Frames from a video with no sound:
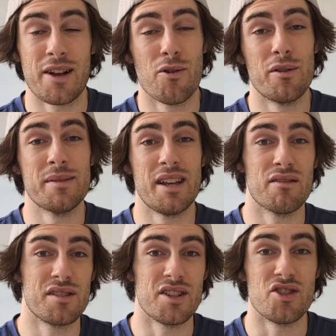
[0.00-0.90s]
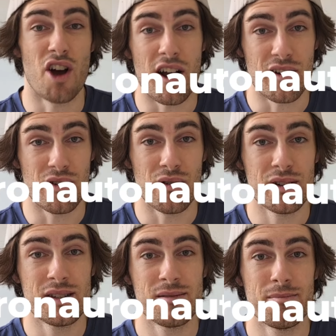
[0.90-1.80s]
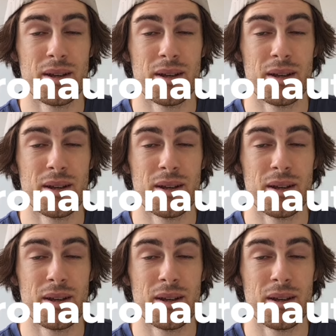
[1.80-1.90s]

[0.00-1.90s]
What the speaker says: They called themselves the Gyronauts